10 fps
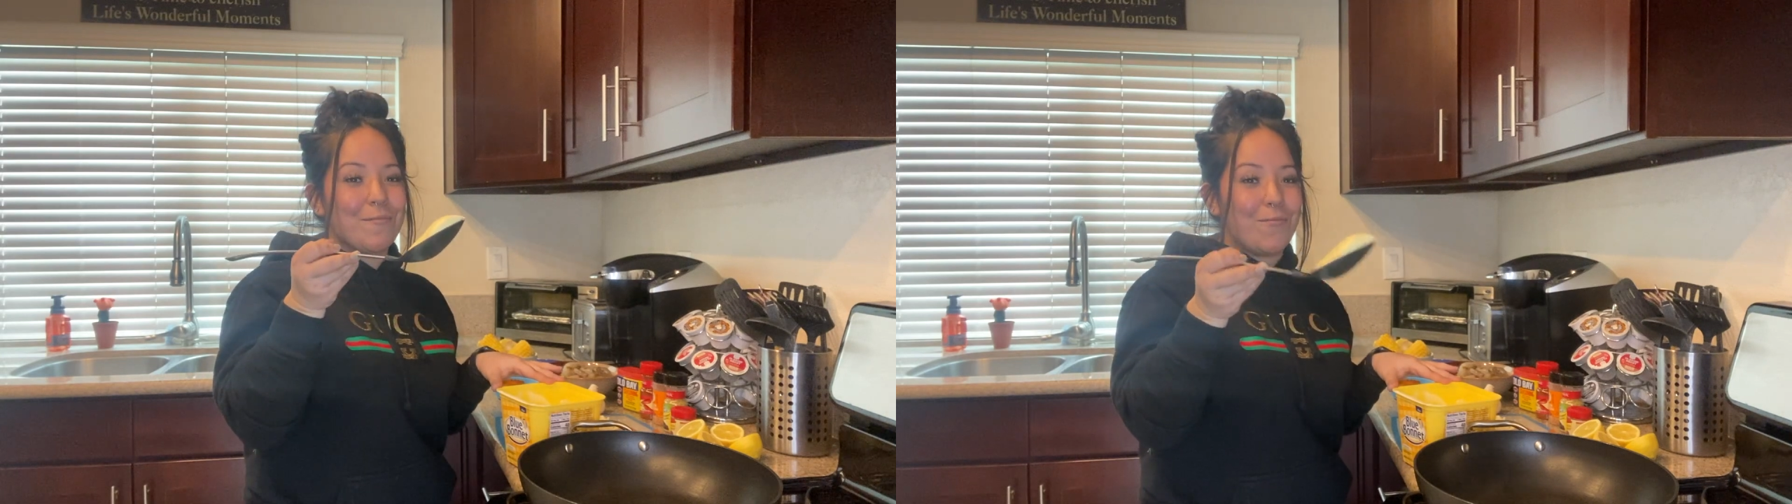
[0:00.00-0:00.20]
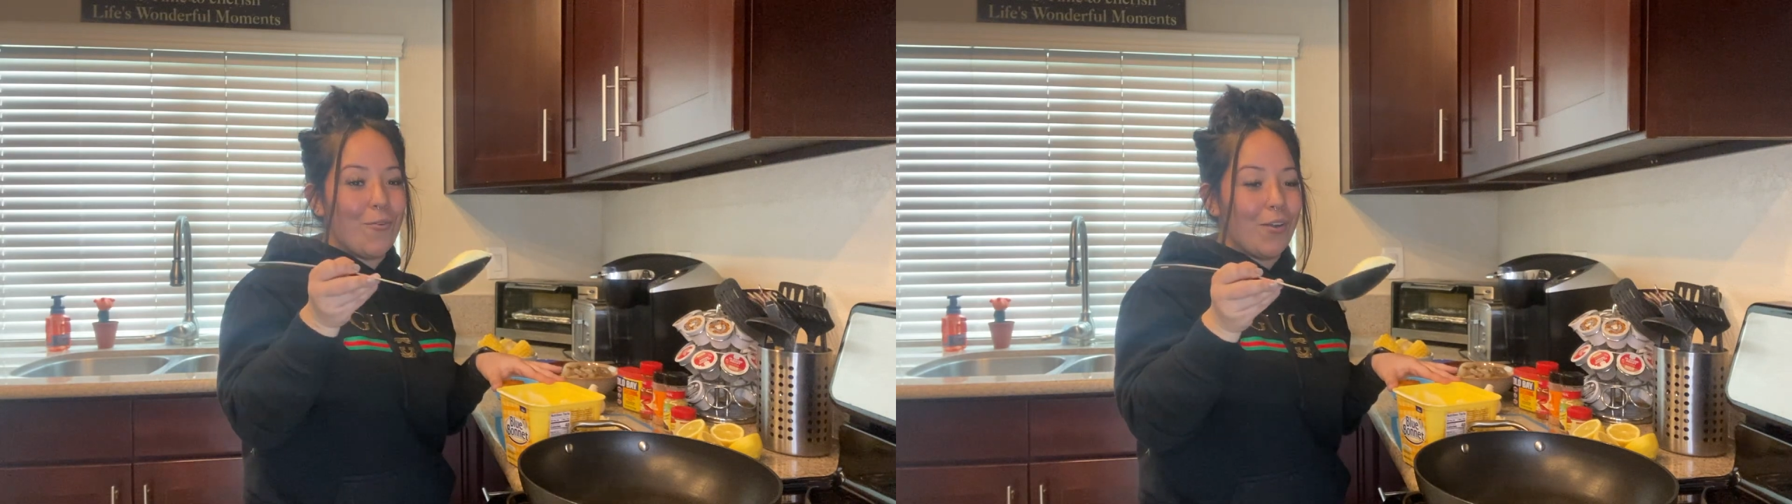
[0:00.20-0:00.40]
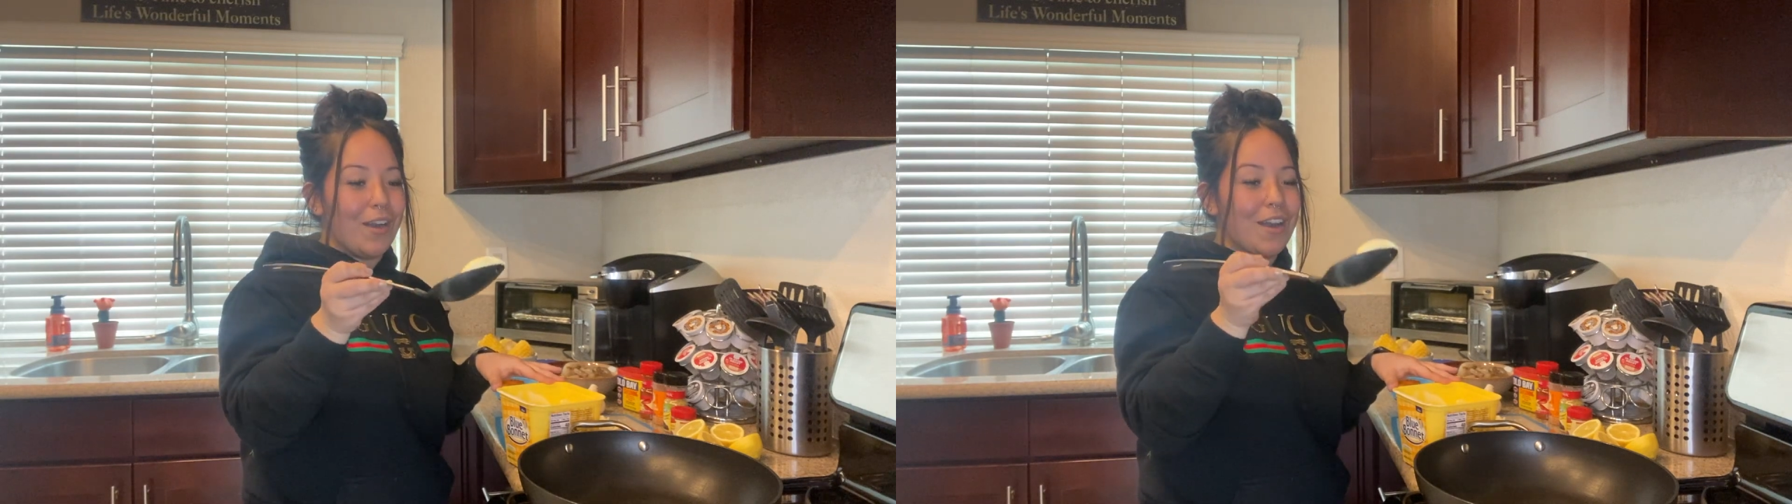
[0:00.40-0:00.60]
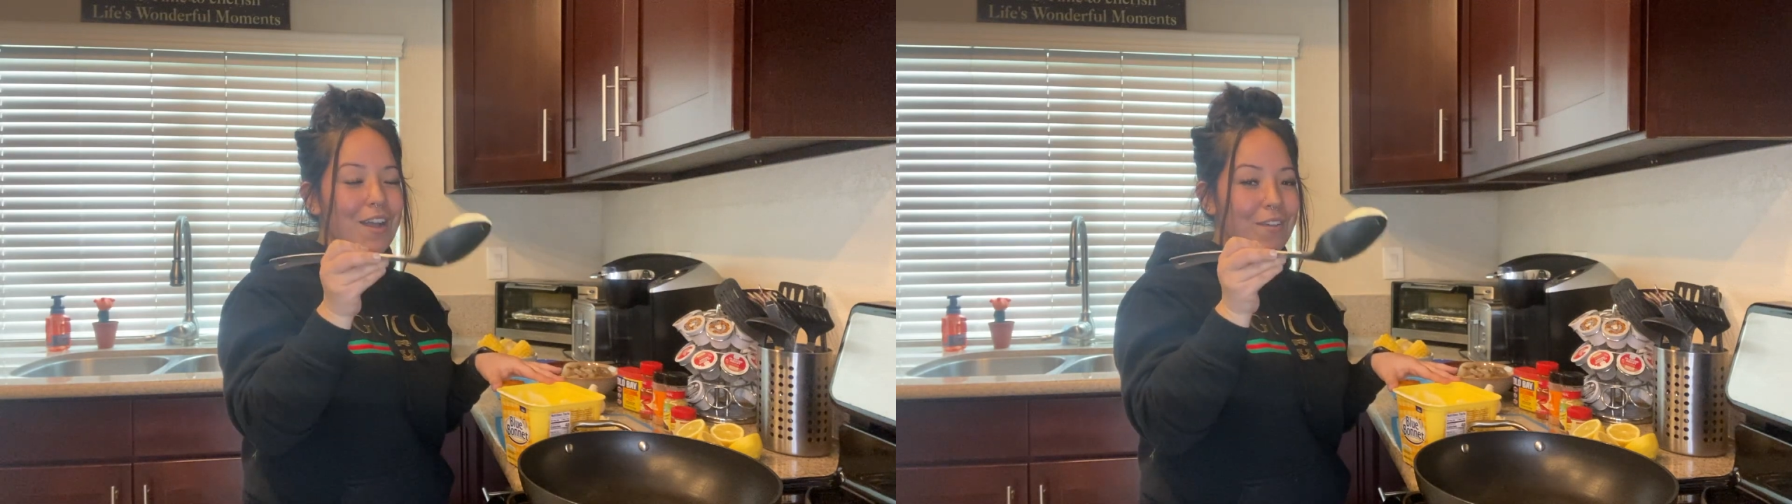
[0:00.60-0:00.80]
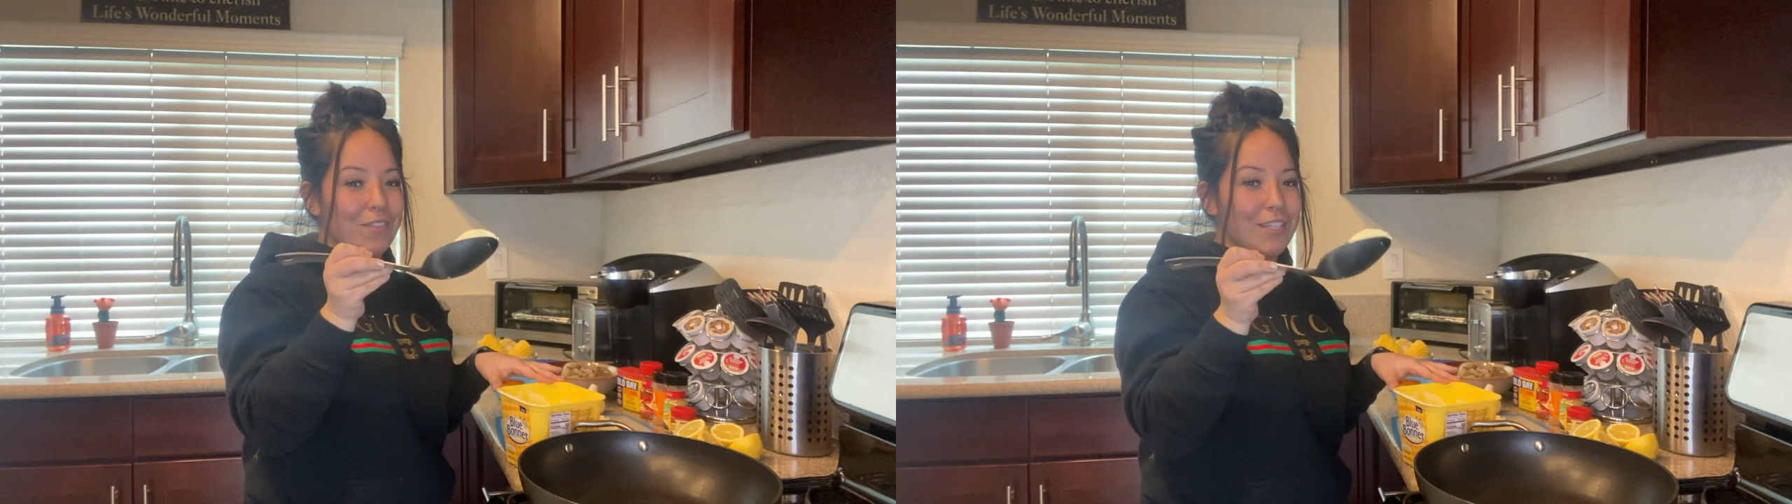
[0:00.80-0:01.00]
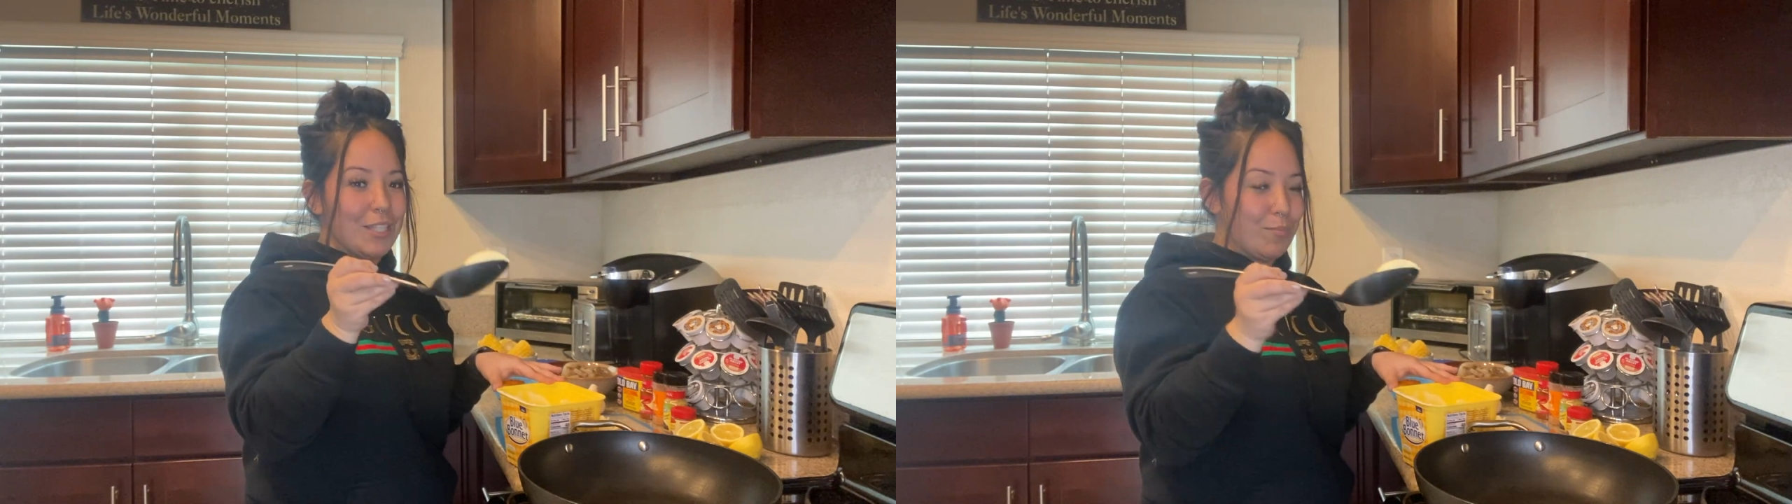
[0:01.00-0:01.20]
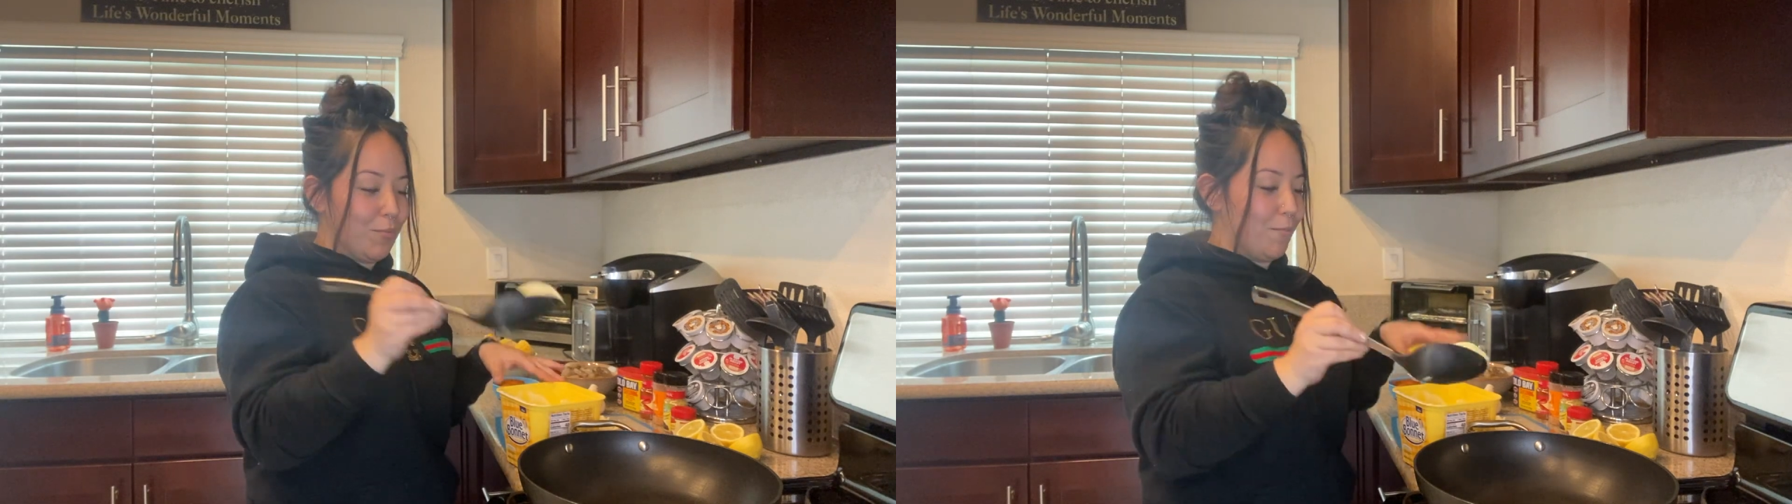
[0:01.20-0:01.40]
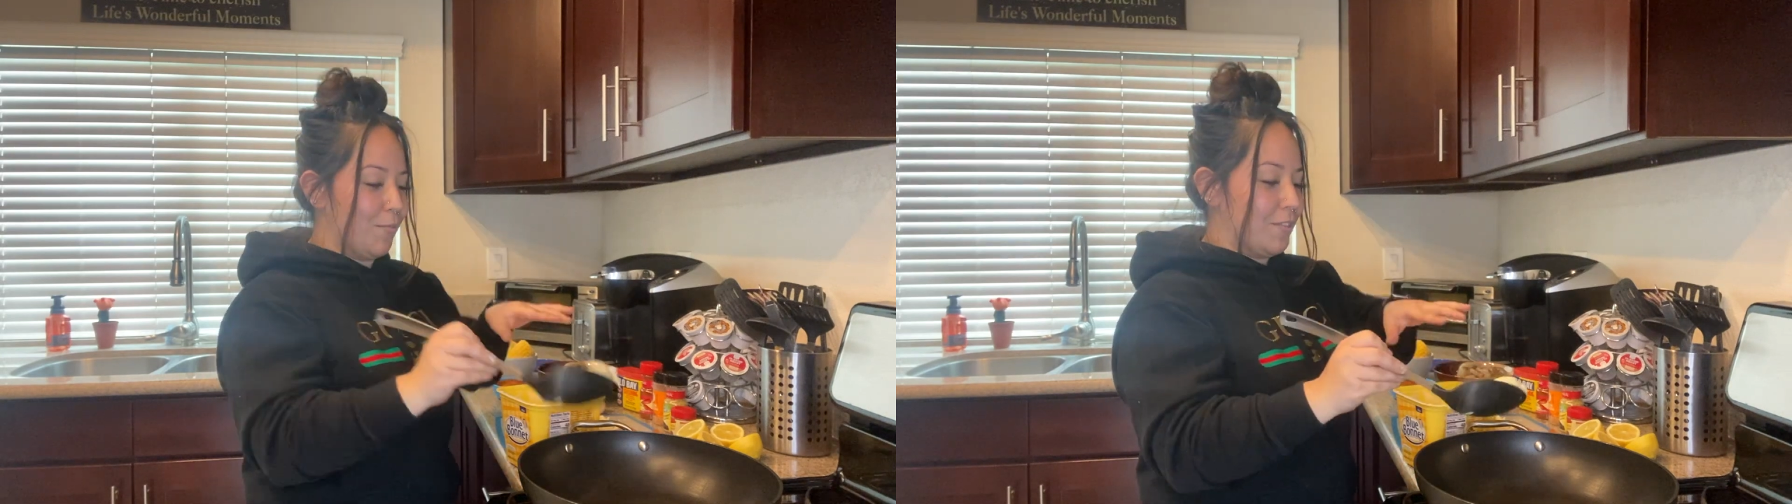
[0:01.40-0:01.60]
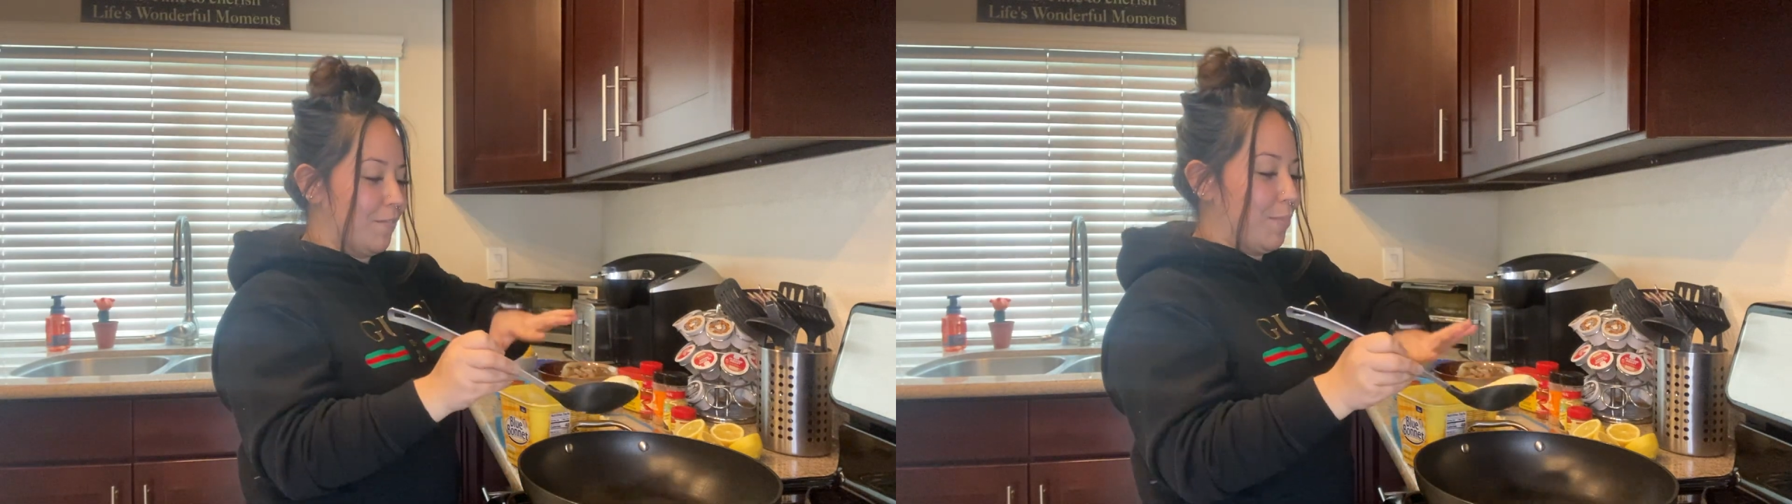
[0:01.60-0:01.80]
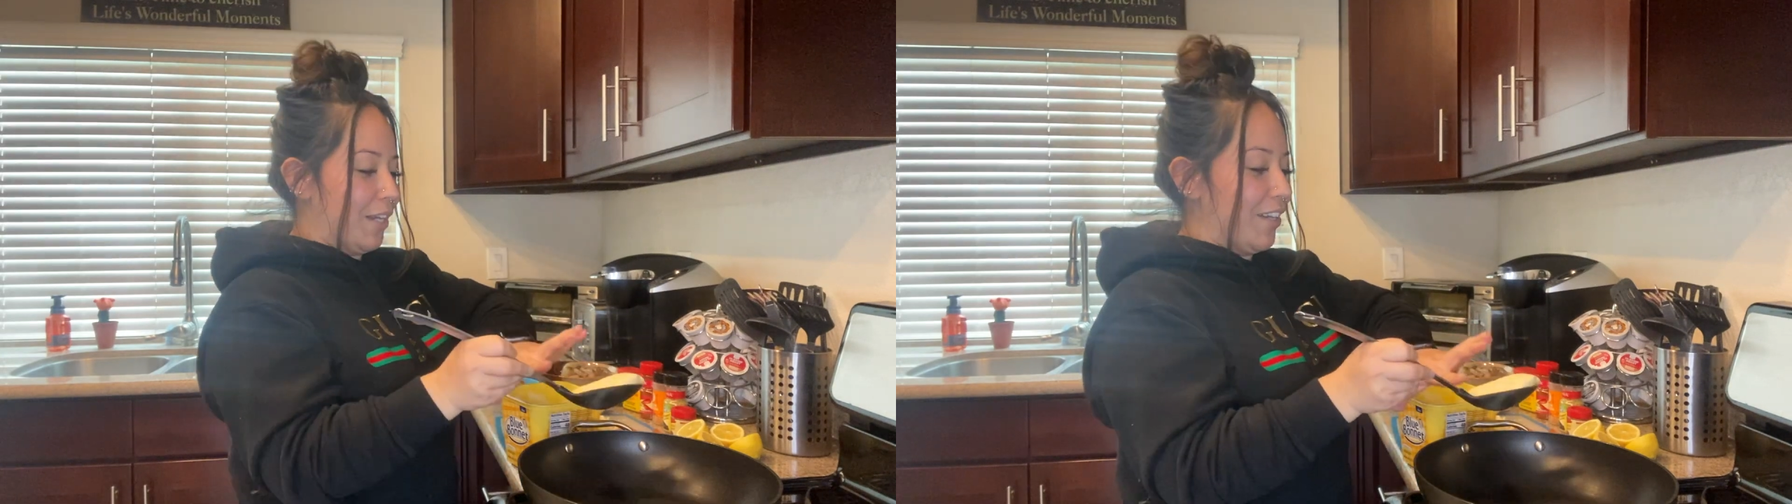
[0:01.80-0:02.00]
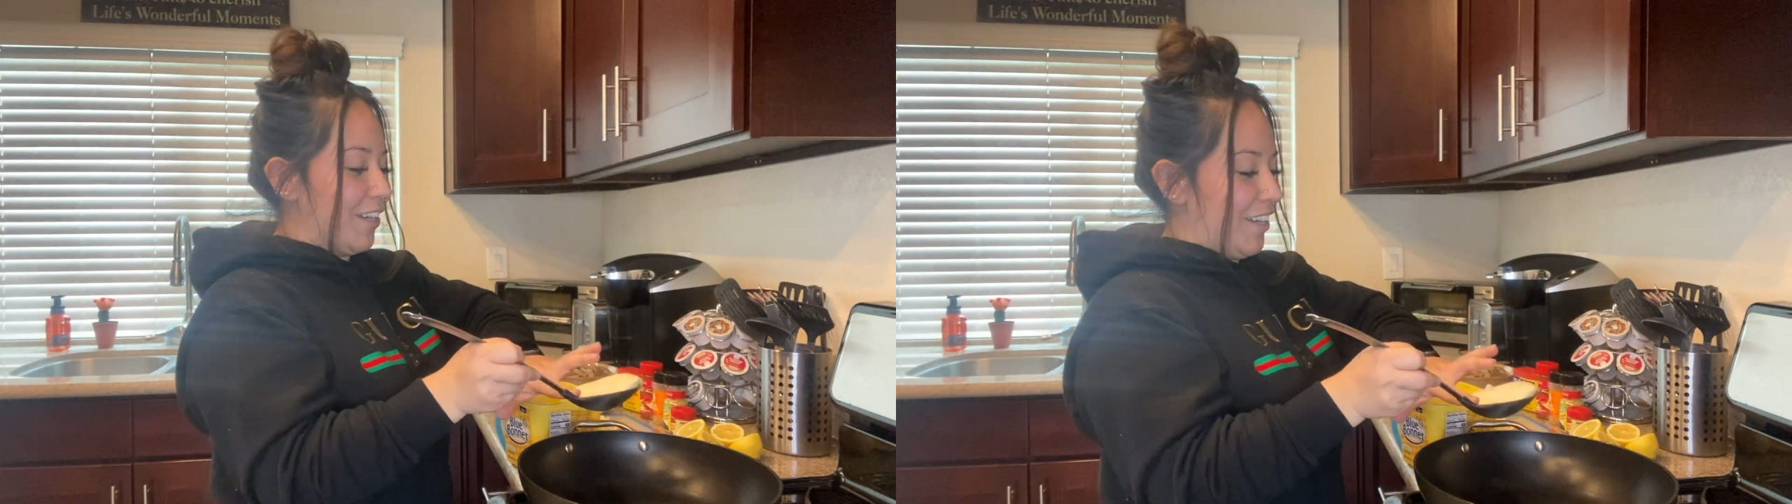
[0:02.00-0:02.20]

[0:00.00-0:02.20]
4 of these spoonfuls of butter.